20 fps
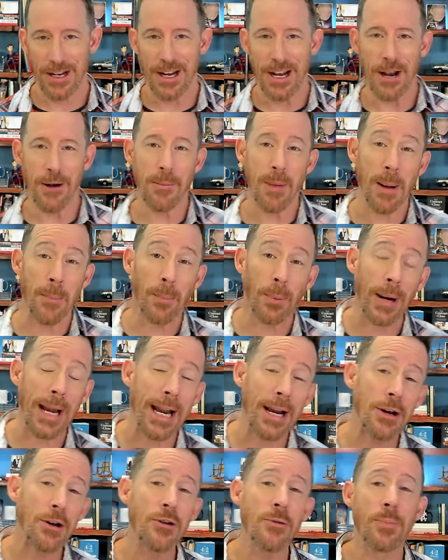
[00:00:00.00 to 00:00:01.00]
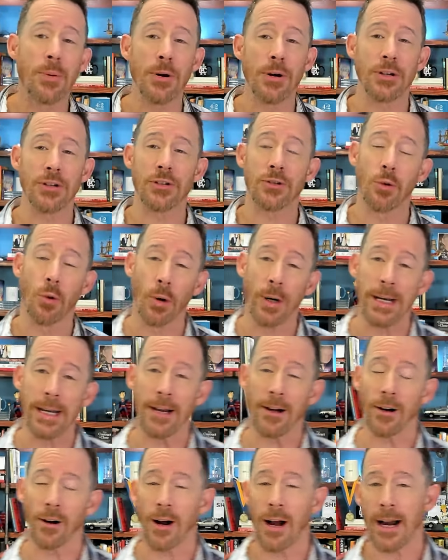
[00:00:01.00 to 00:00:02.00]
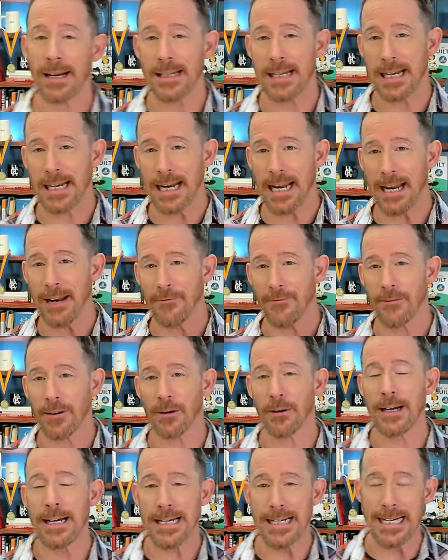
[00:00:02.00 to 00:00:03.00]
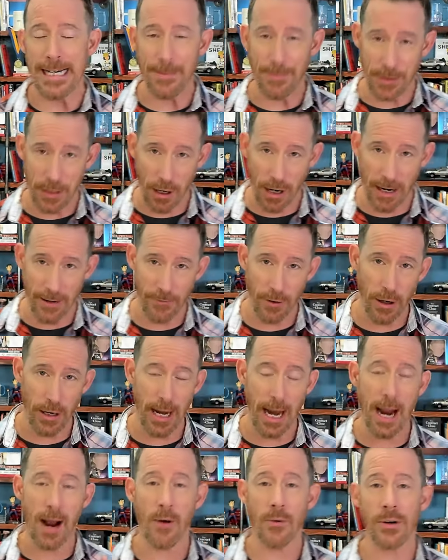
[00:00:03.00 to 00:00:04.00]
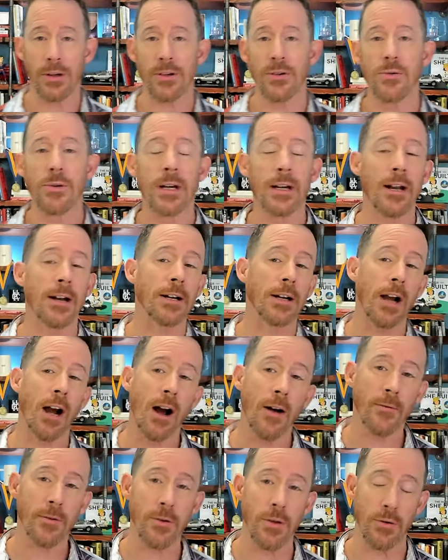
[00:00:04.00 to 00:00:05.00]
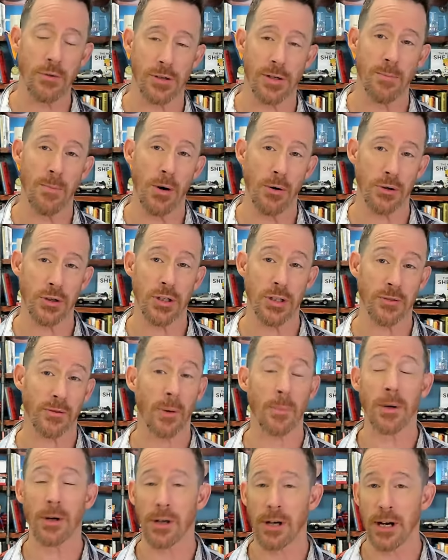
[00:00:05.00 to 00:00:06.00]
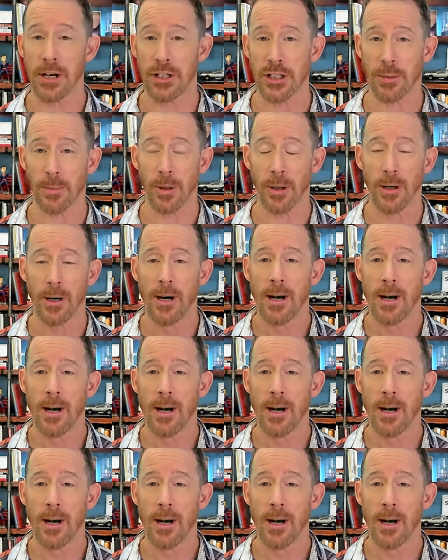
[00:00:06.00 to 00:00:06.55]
In my brand new book, Story Getter, I take a very deep dive on how you can uncover those emotions from your customer